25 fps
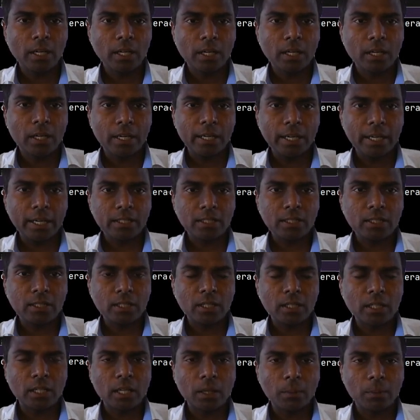X
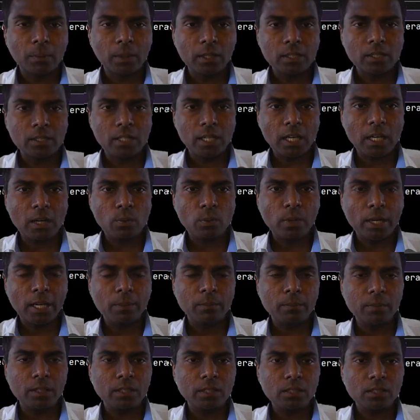double star
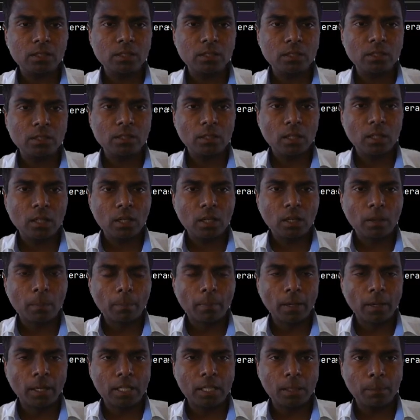y means
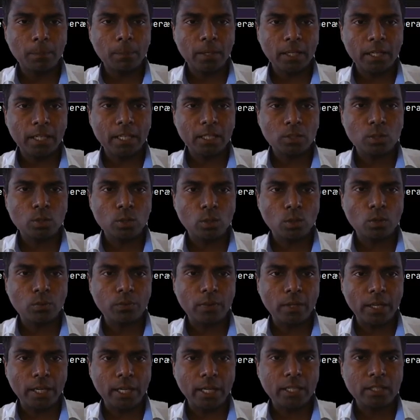multiplication
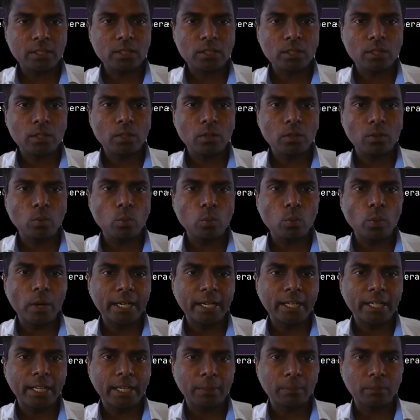of x
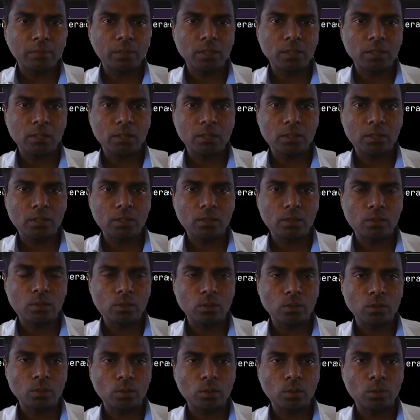y times.
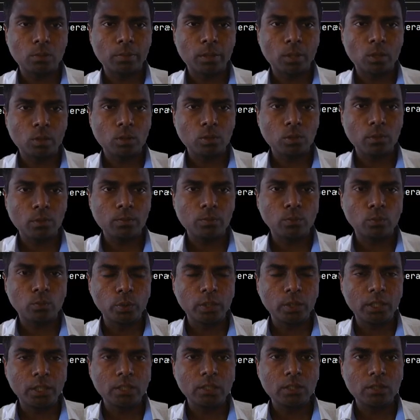So because of
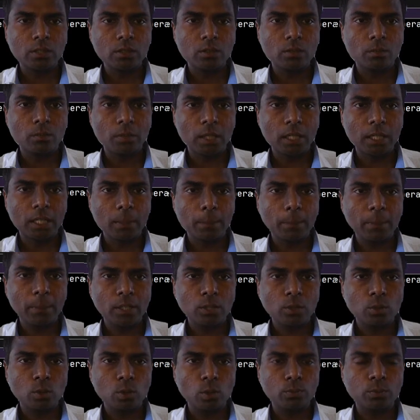which
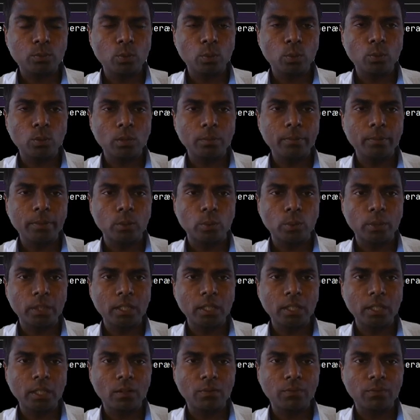multiplication of 2 will be doing
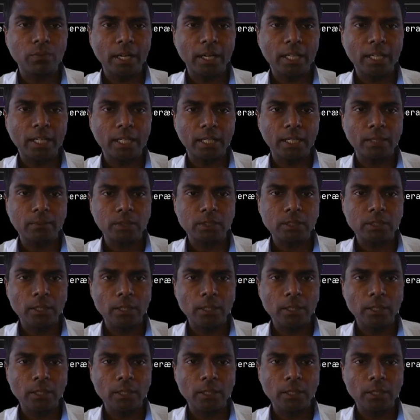here 5 times,